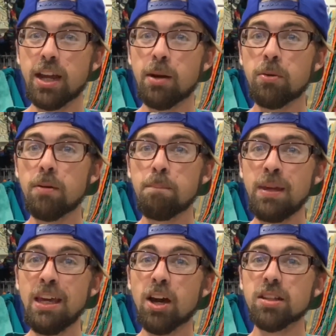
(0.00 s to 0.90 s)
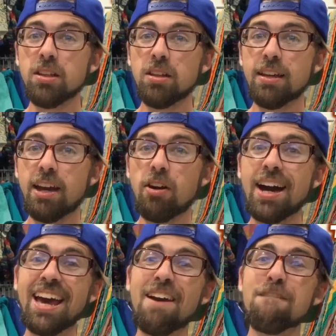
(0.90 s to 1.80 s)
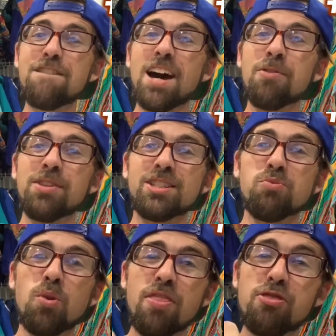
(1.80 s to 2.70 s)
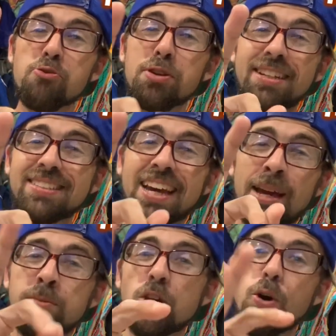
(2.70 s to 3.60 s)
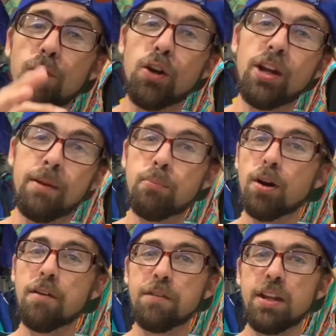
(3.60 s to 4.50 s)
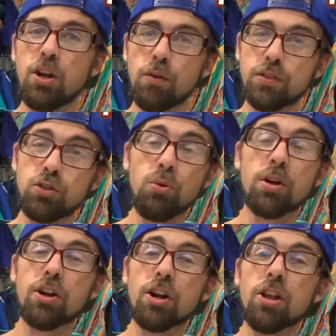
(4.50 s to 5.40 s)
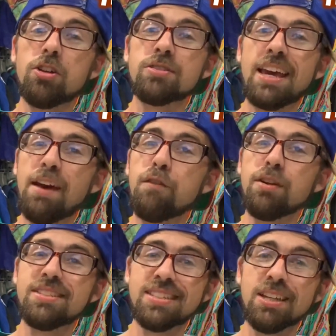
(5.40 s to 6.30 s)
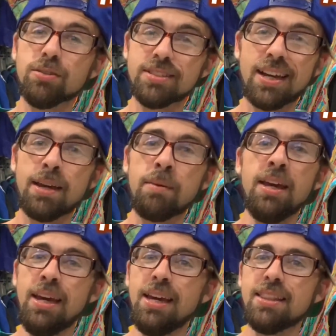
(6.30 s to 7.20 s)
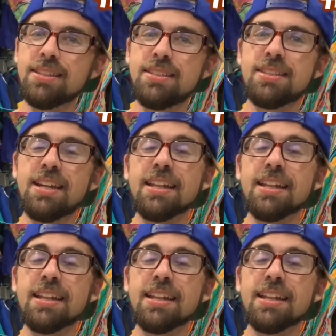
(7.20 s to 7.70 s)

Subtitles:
camera, be on the lookout. I have found this one 3 times over and profited over $200 every single time. This is an